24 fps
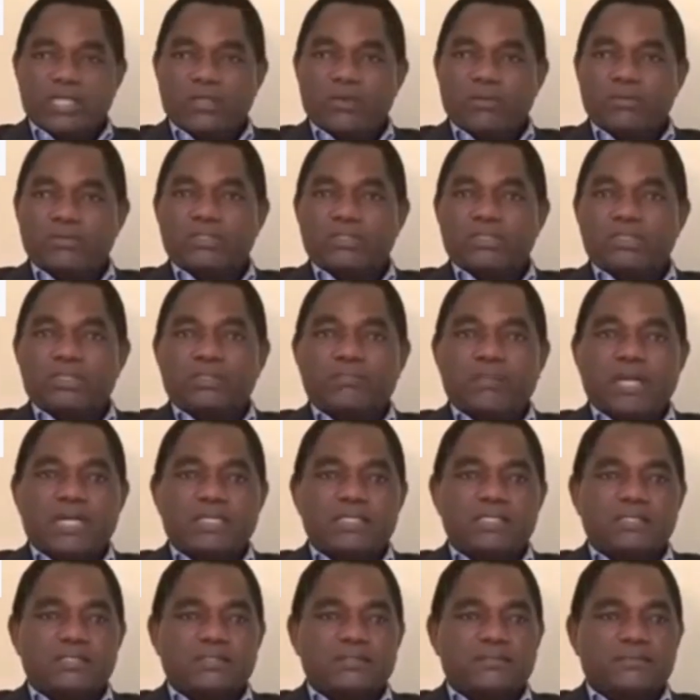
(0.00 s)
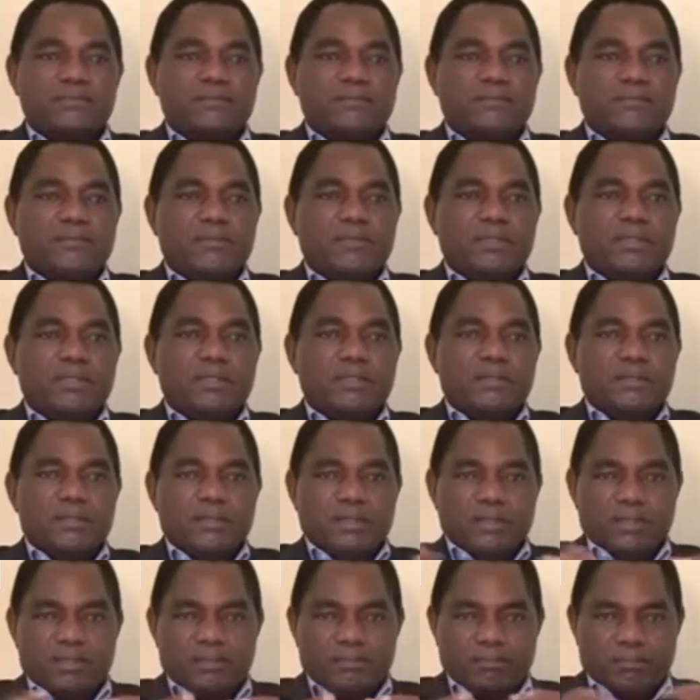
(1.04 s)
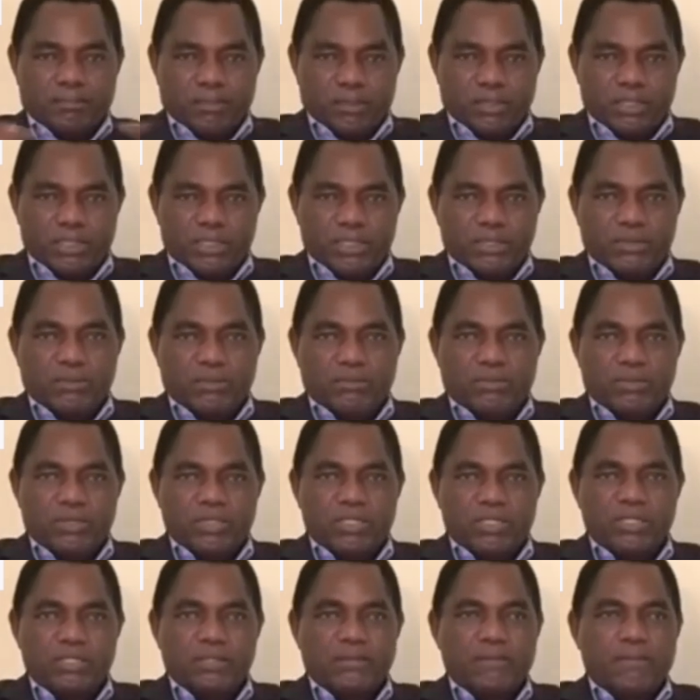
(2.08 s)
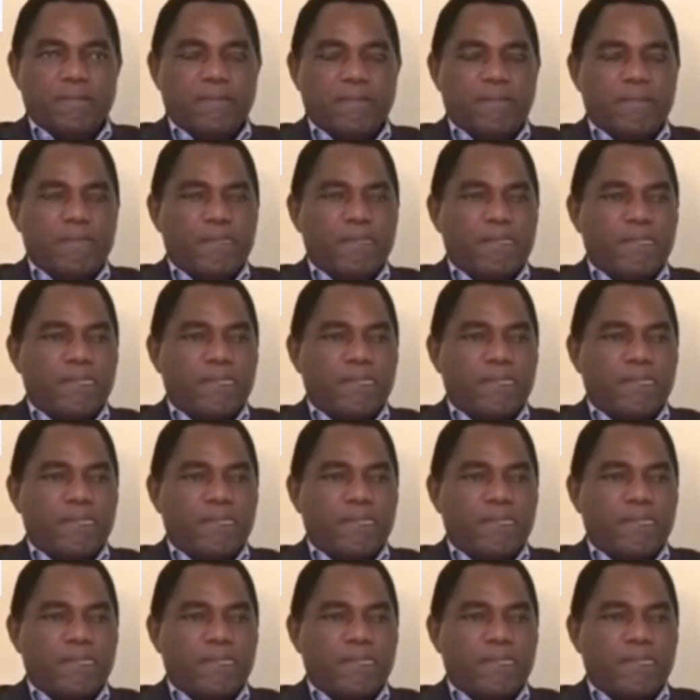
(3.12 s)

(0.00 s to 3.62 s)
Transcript: with other opposition parties, political body,